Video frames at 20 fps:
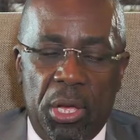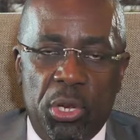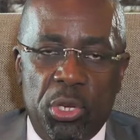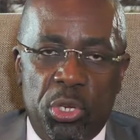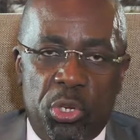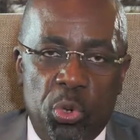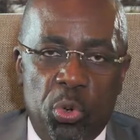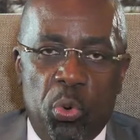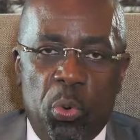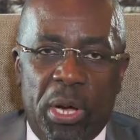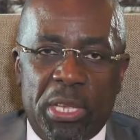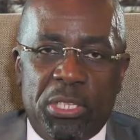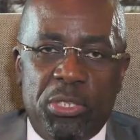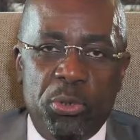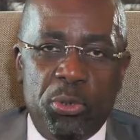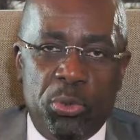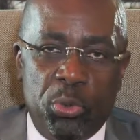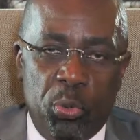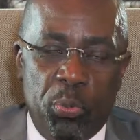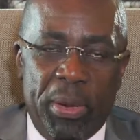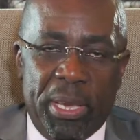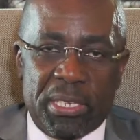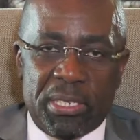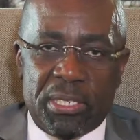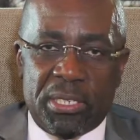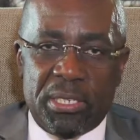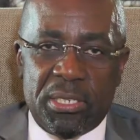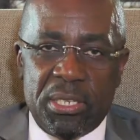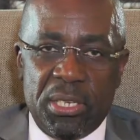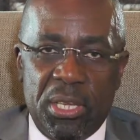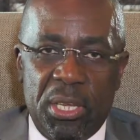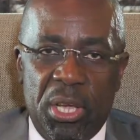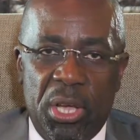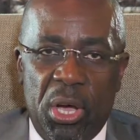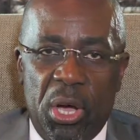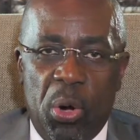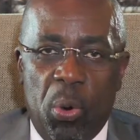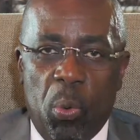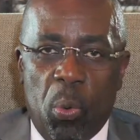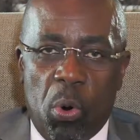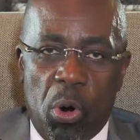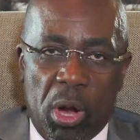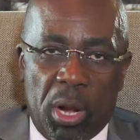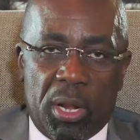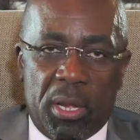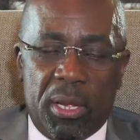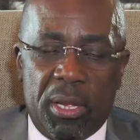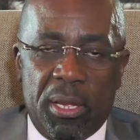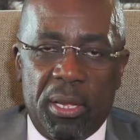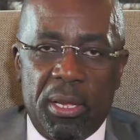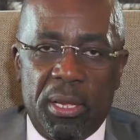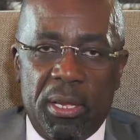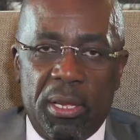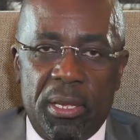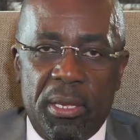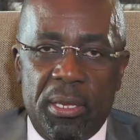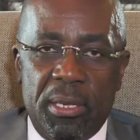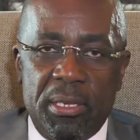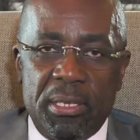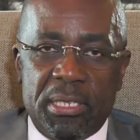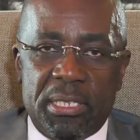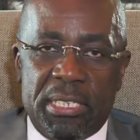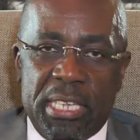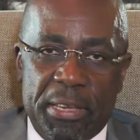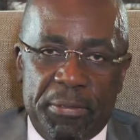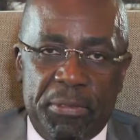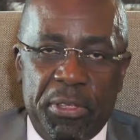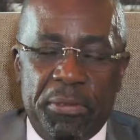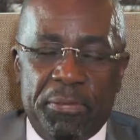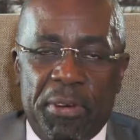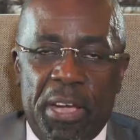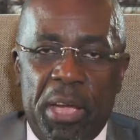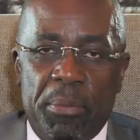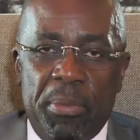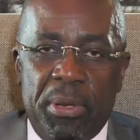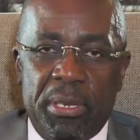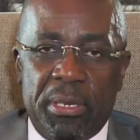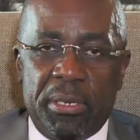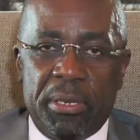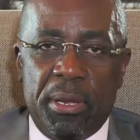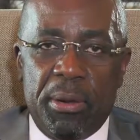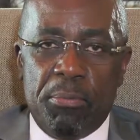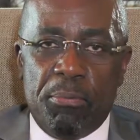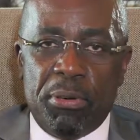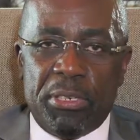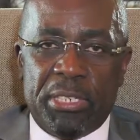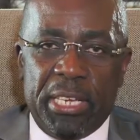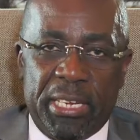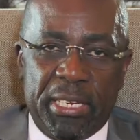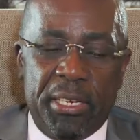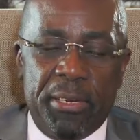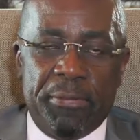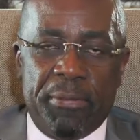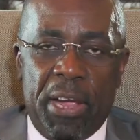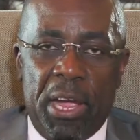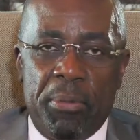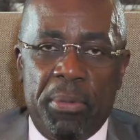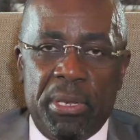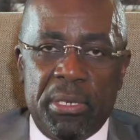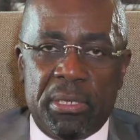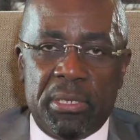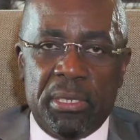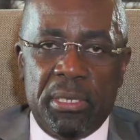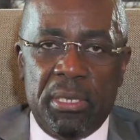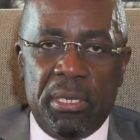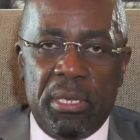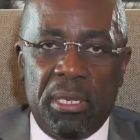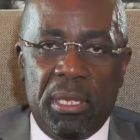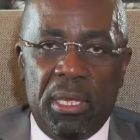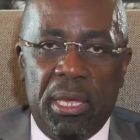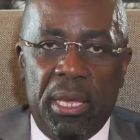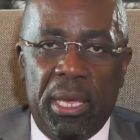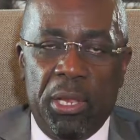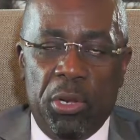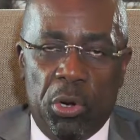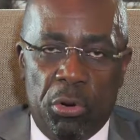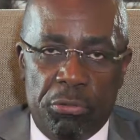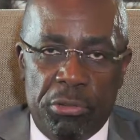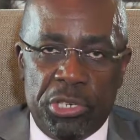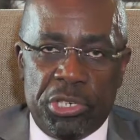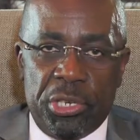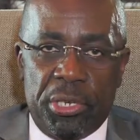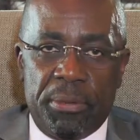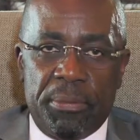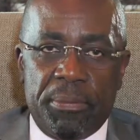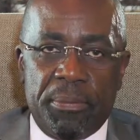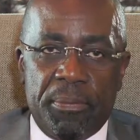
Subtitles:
Do what you do best. Work, save the environment, protect the environment in our region.